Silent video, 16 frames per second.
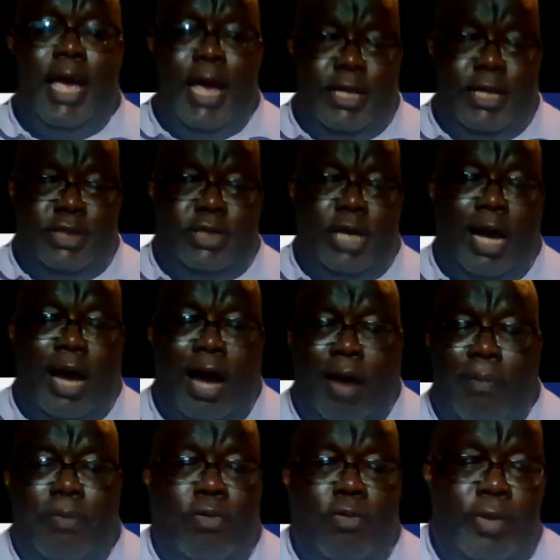and to
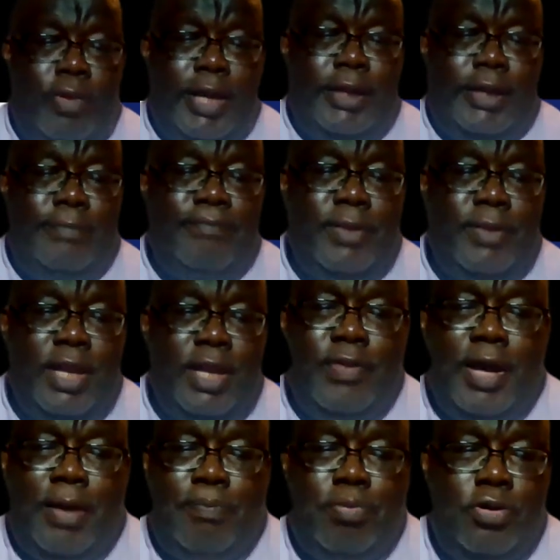operate
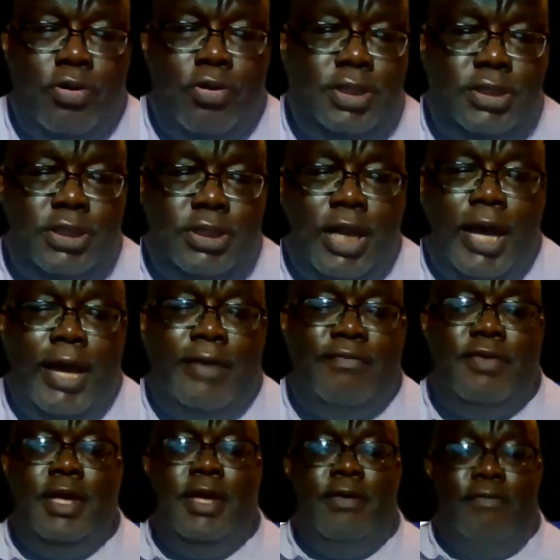in that person's
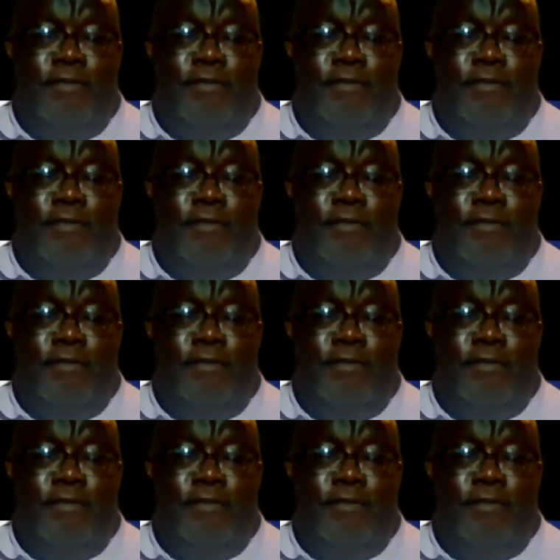life.